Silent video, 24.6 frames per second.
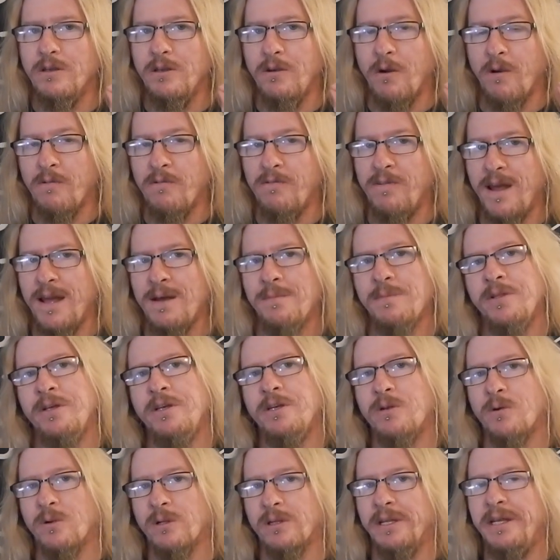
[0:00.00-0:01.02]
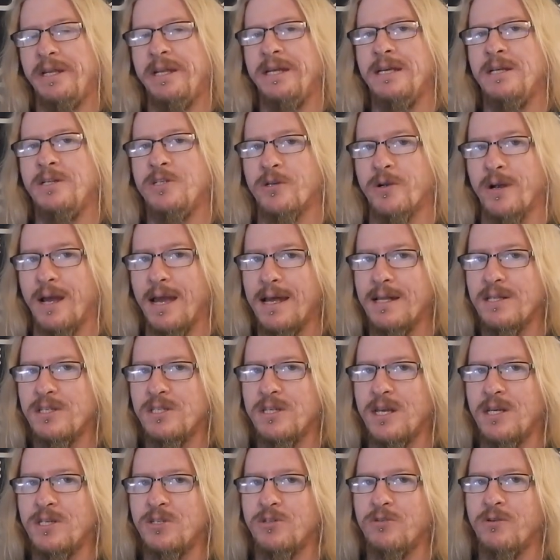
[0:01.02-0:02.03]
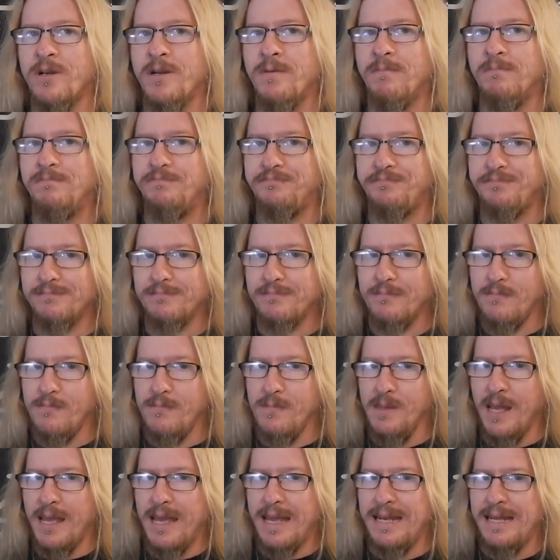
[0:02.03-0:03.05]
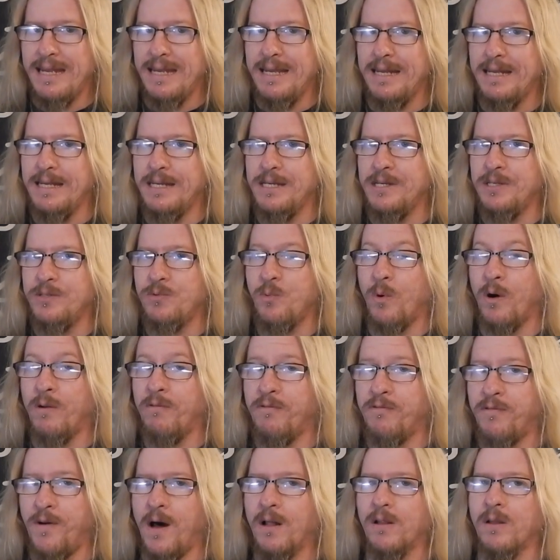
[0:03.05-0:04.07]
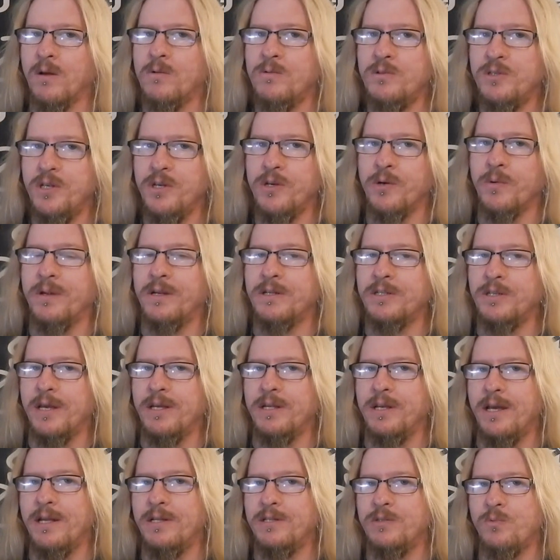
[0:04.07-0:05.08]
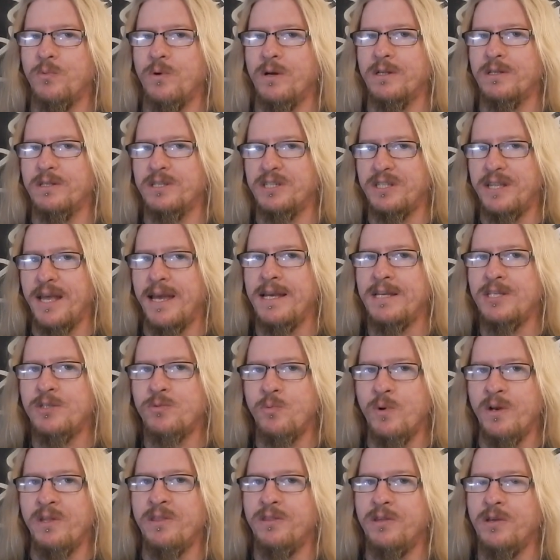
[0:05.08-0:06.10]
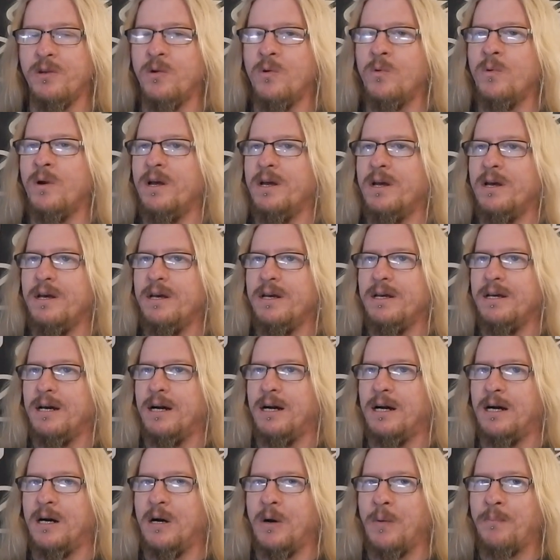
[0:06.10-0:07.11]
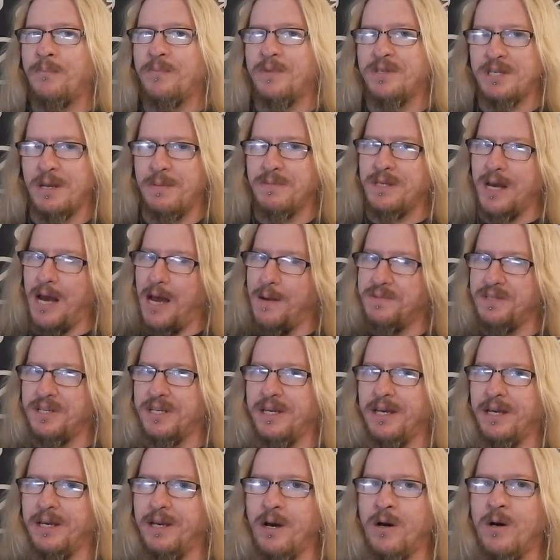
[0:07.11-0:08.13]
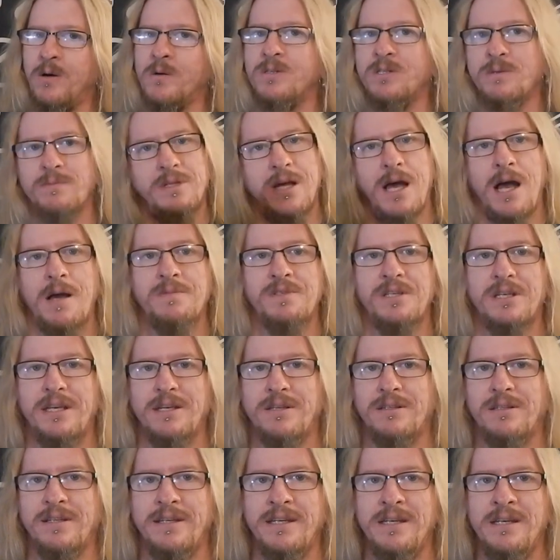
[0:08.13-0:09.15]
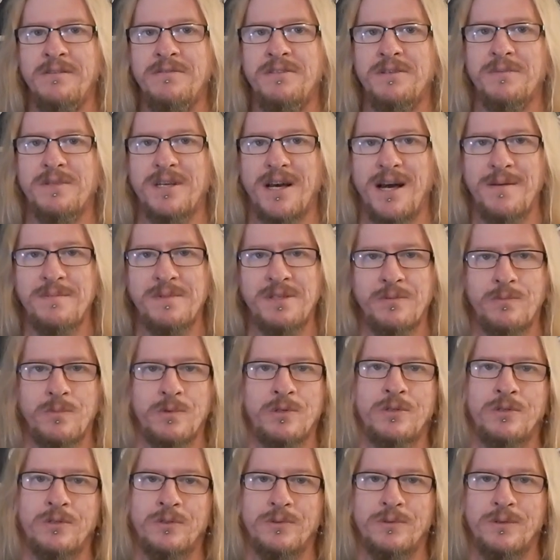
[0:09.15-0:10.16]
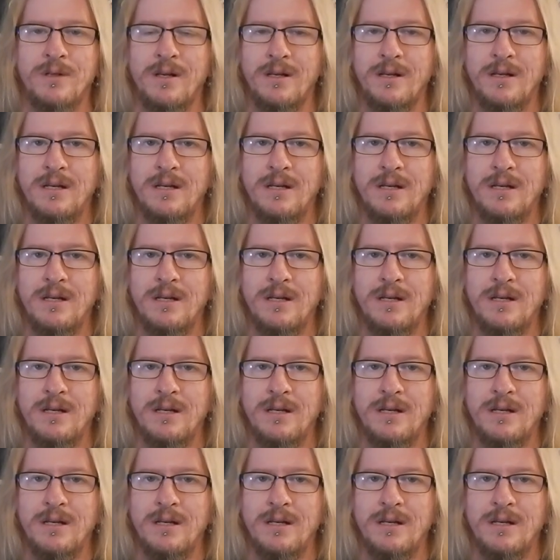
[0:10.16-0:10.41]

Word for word: your family, your lineage, your ancestry, and it is what follows you. It's, it, it's what stays with you. Um, sometimes it can go, sometimes it can leave, sometimes it will